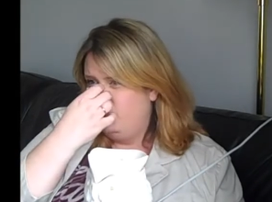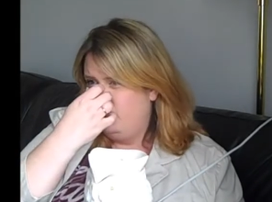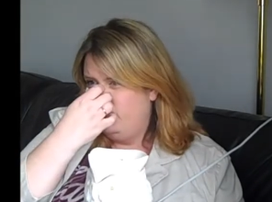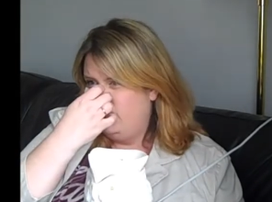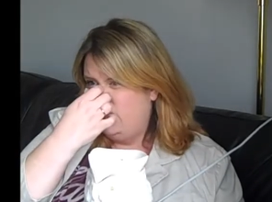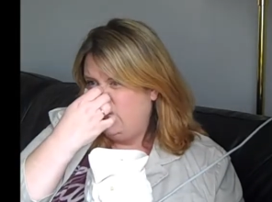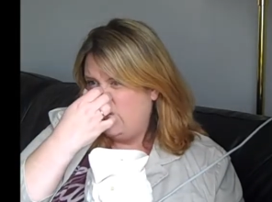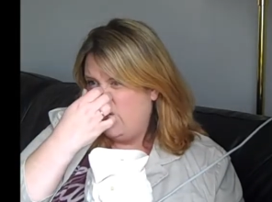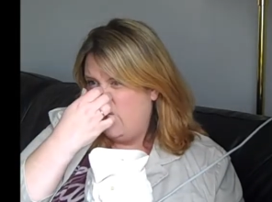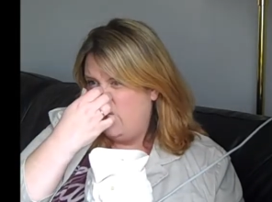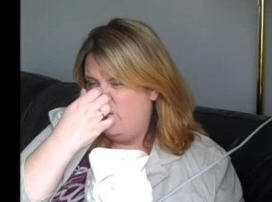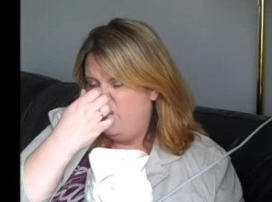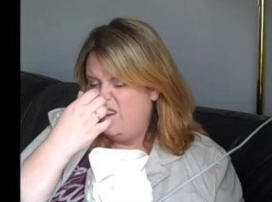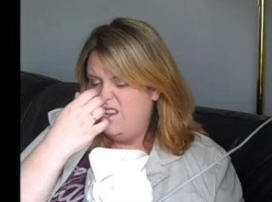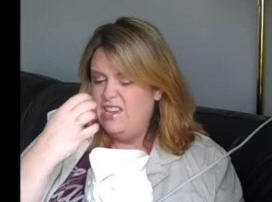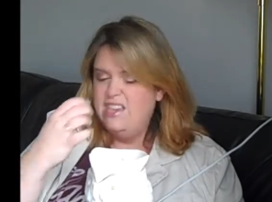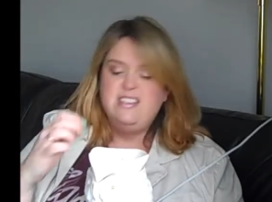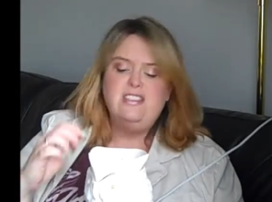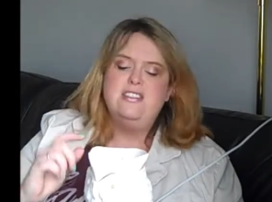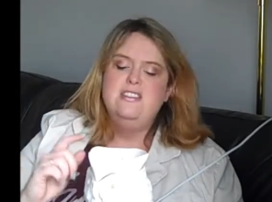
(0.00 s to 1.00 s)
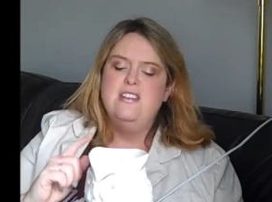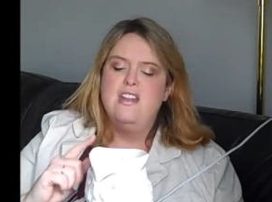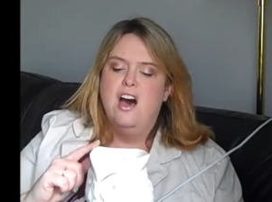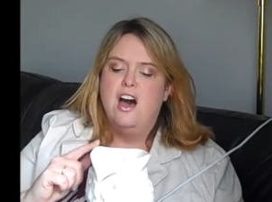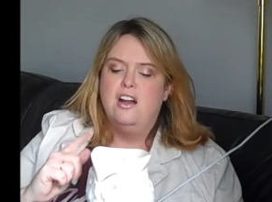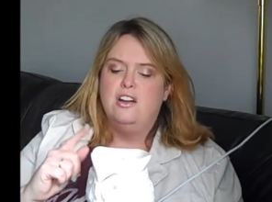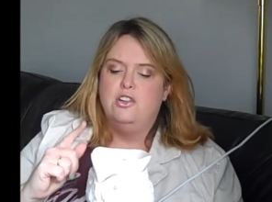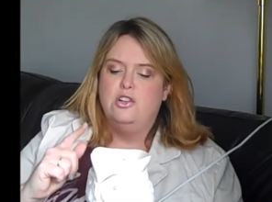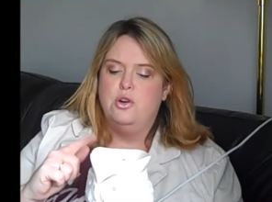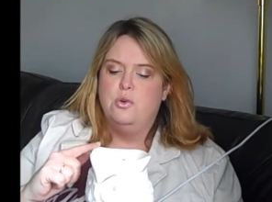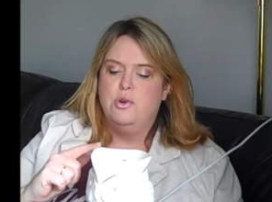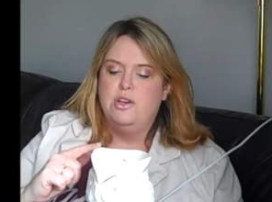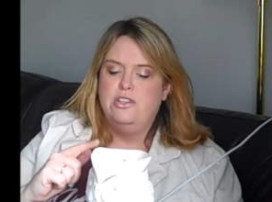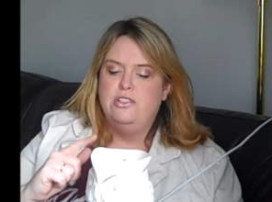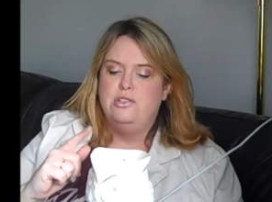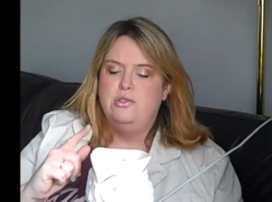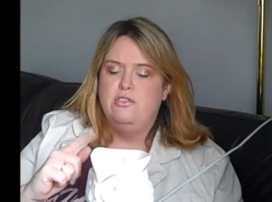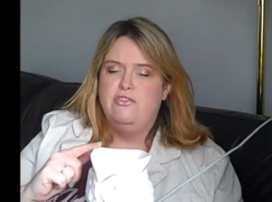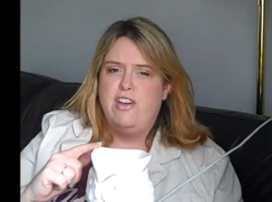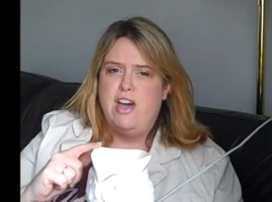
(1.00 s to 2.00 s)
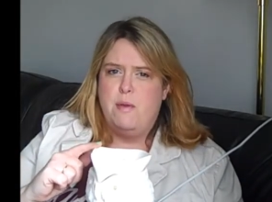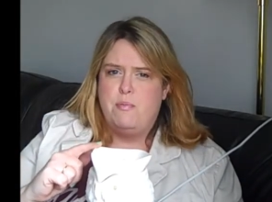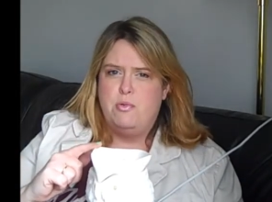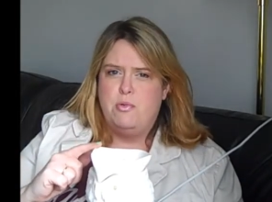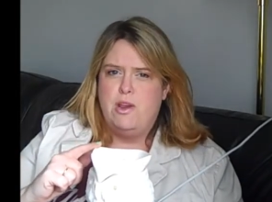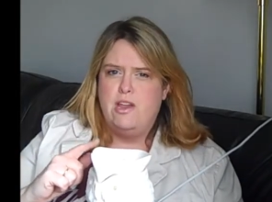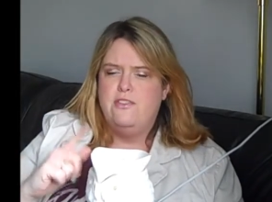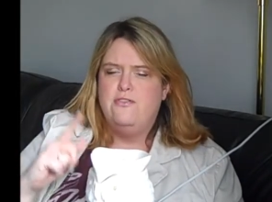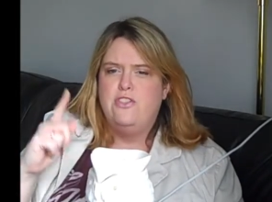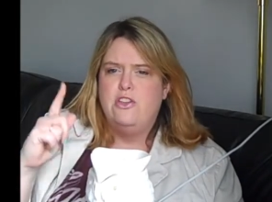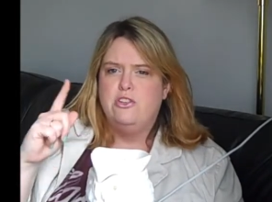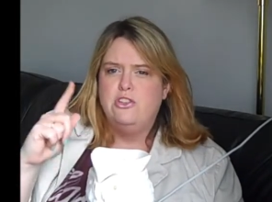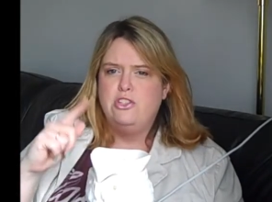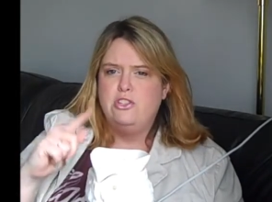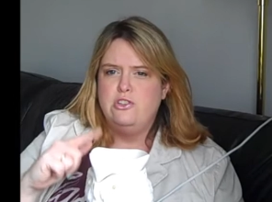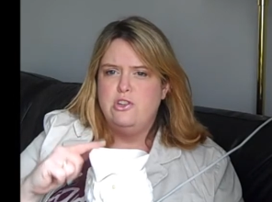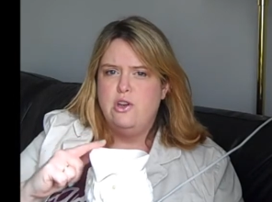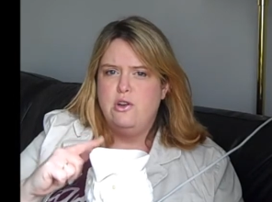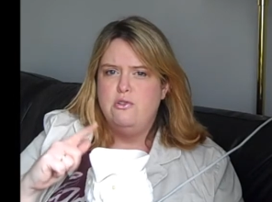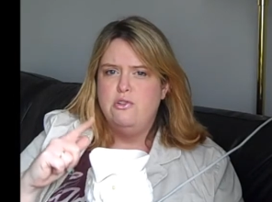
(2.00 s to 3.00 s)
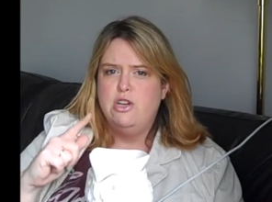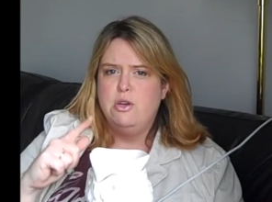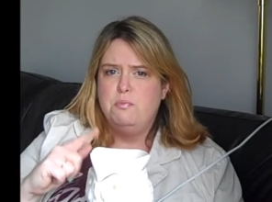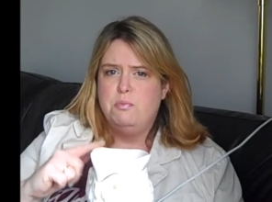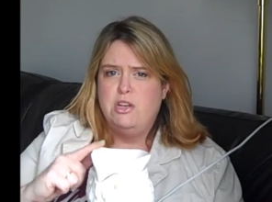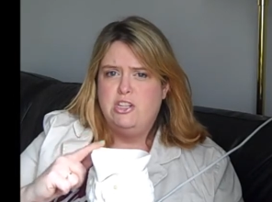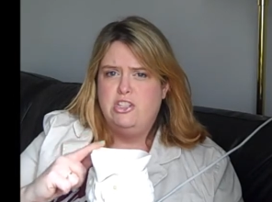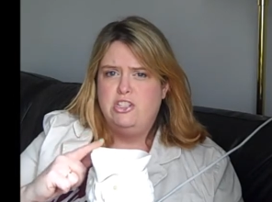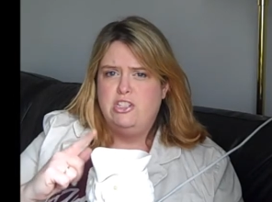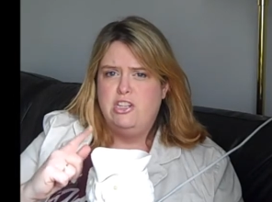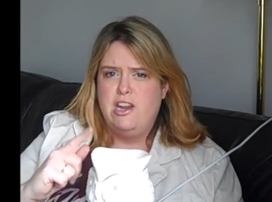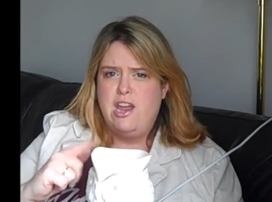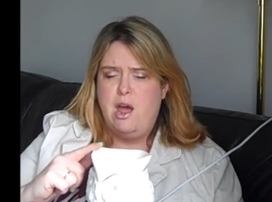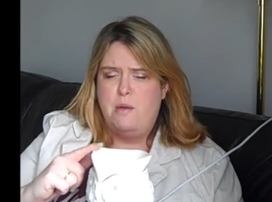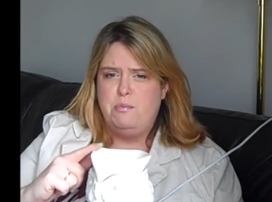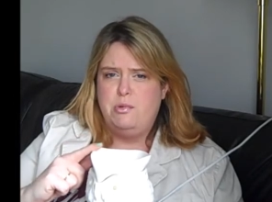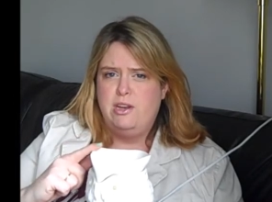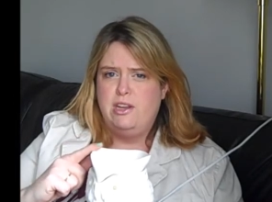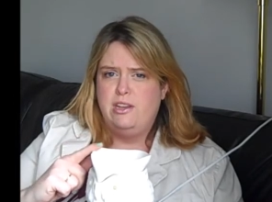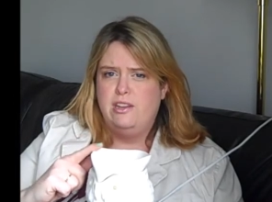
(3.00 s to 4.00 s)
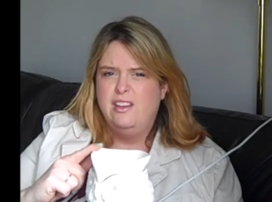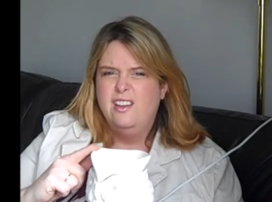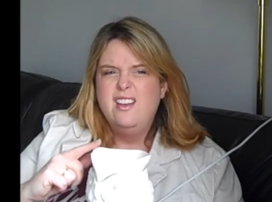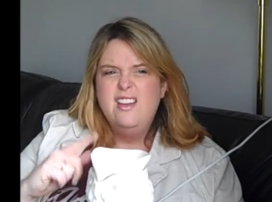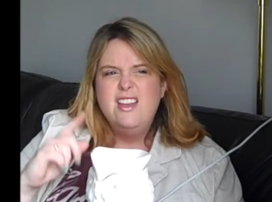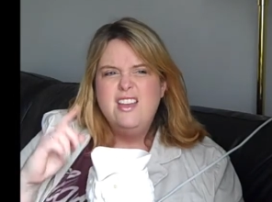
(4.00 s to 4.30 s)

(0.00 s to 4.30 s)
so it's not going to evaporate. There's no combustion happening.